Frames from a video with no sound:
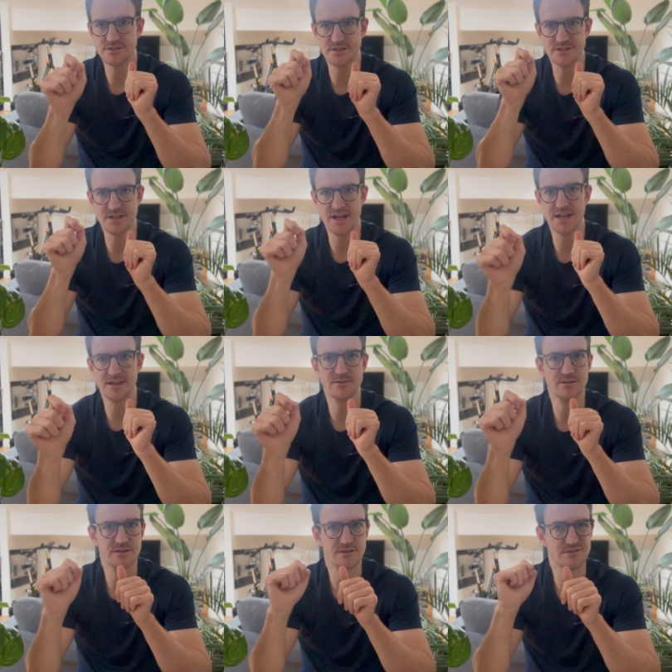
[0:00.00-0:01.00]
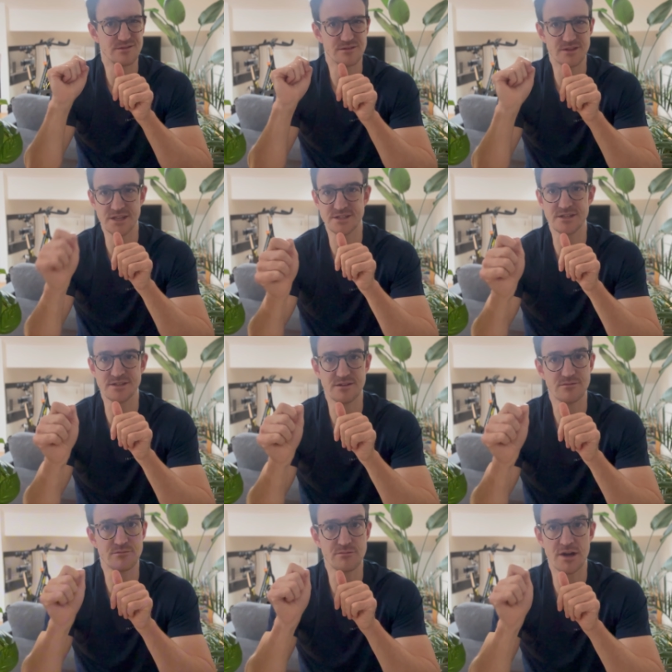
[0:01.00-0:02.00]
to say, this is
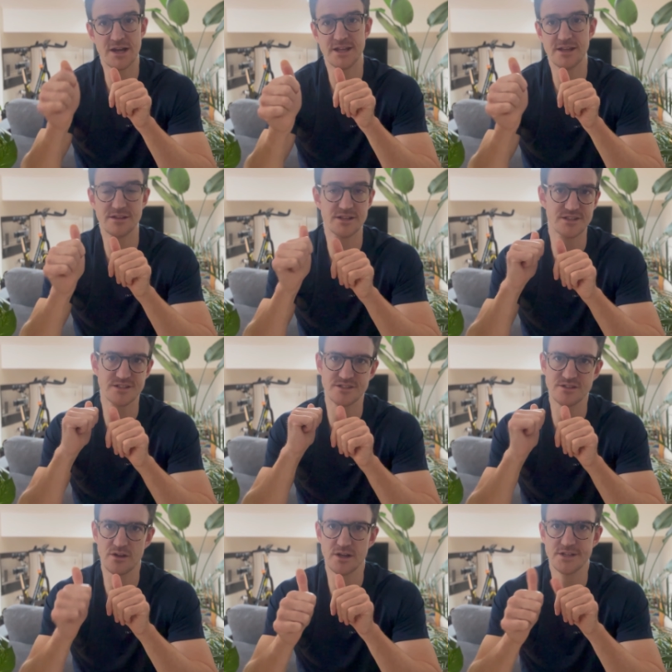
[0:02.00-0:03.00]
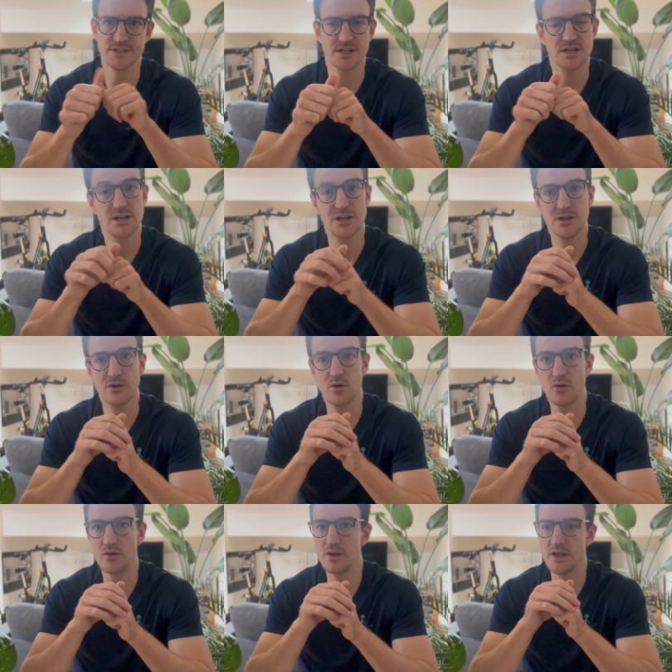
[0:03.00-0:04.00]
ready, this is solid,
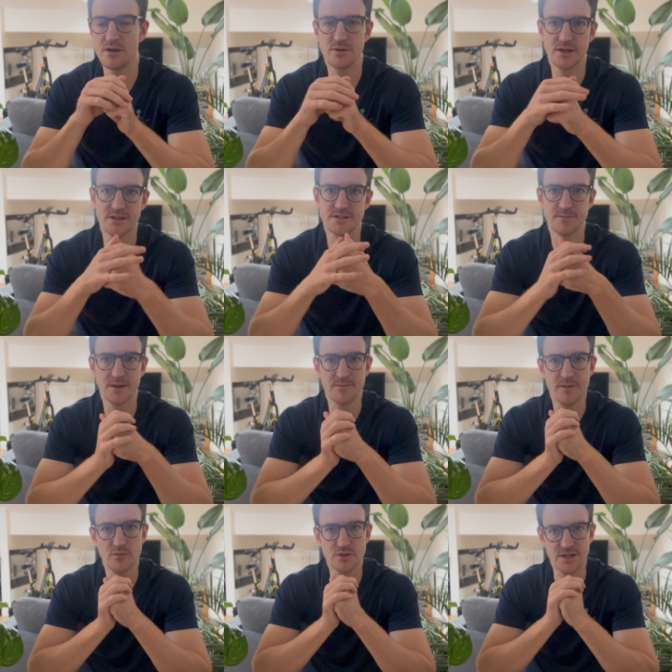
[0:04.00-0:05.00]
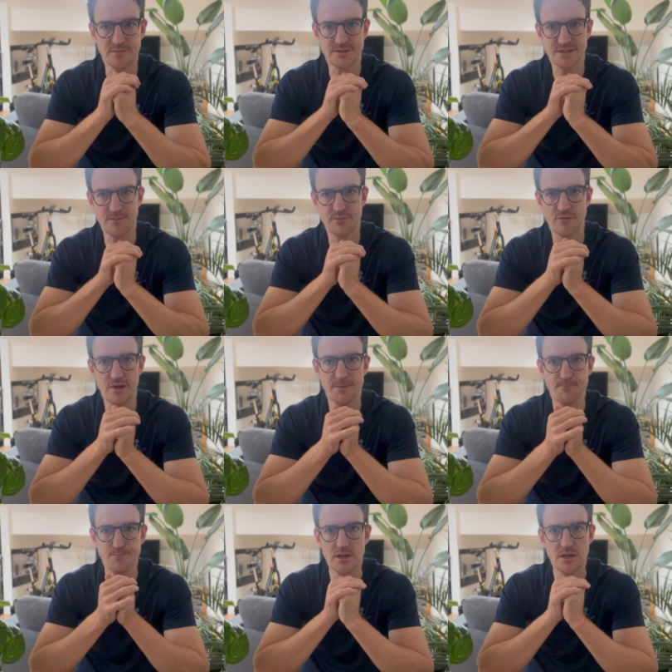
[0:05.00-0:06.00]
or no, we need to spend a bit more time in step 3.
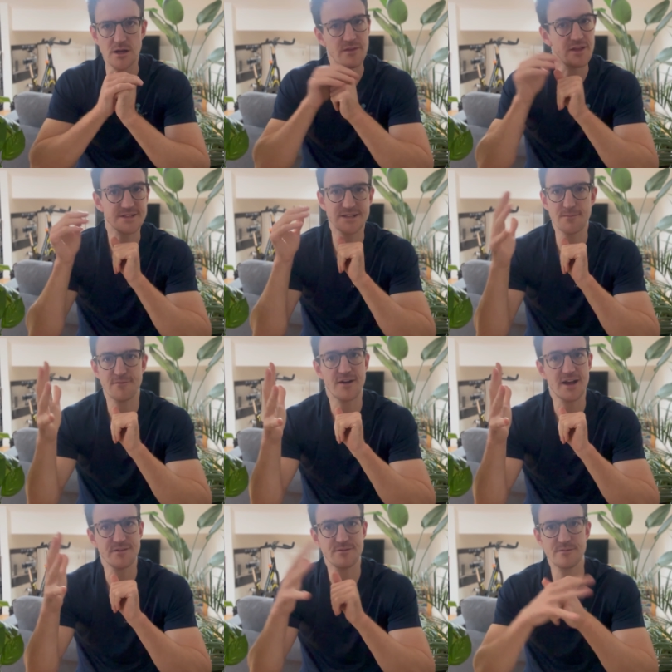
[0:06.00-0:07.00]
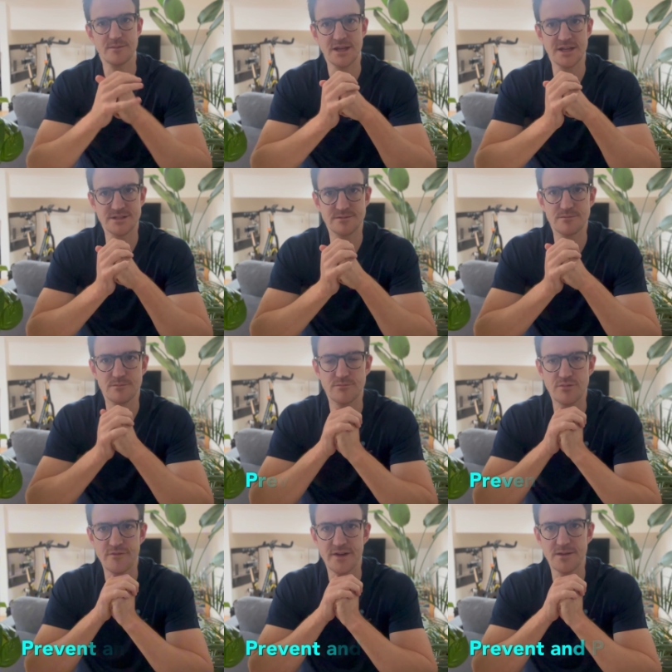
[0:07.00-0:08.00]
And then step 5 is
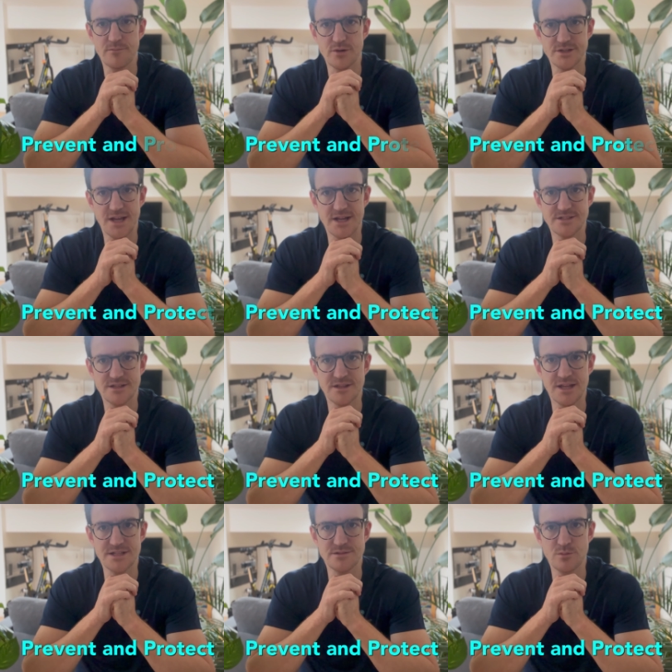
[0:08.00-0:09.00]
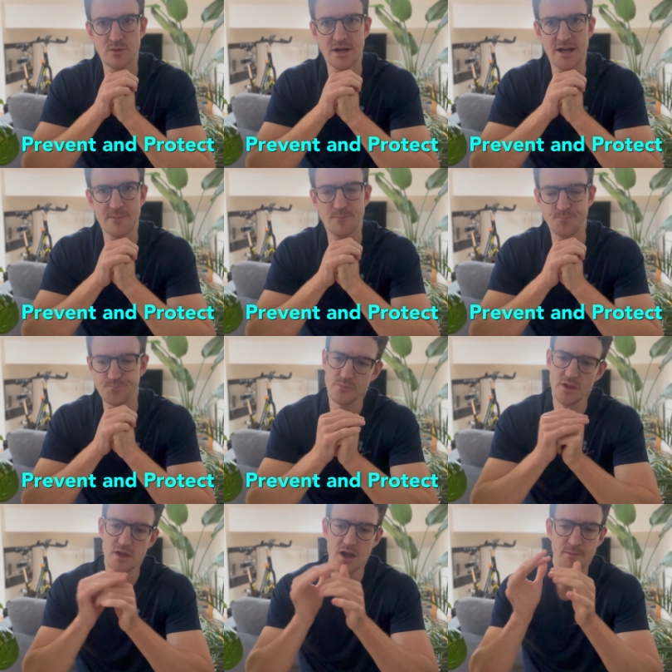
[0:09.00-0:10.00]
prevent and protect. And that's where
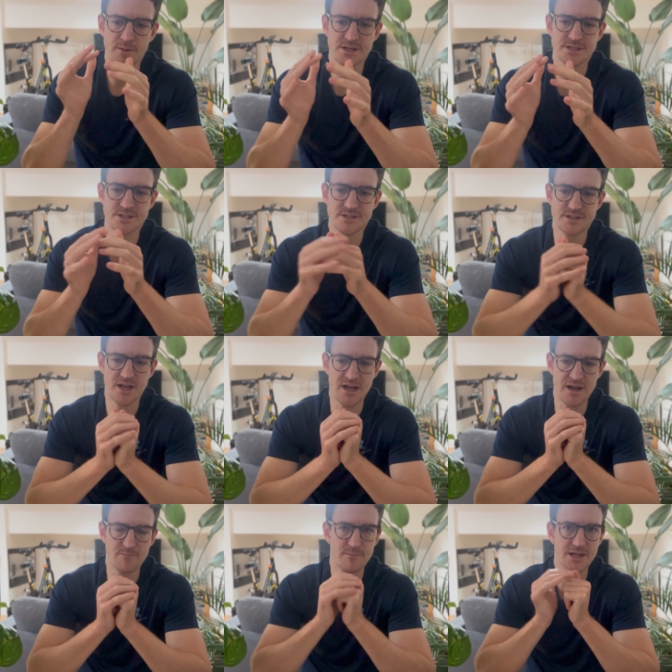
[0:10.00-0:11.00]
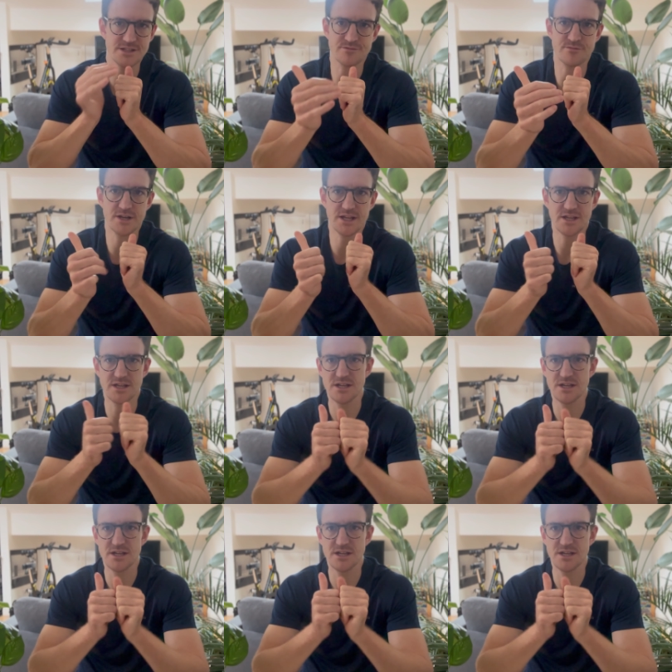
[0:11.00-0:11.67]
our patients are back to running.